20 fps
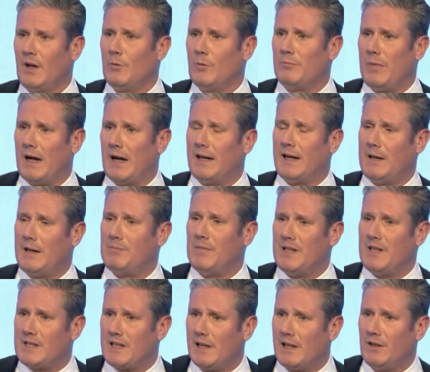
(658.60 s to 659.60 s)
But let me
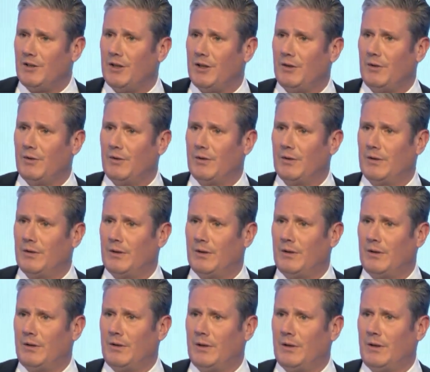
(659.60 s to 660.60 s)
tell you,
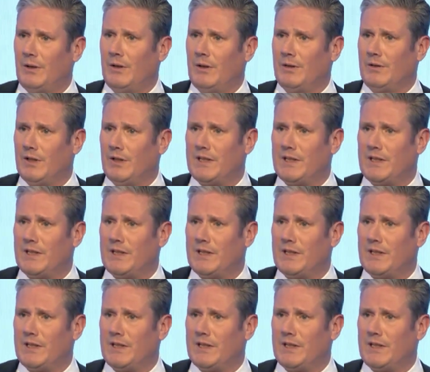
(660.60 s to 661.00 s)
the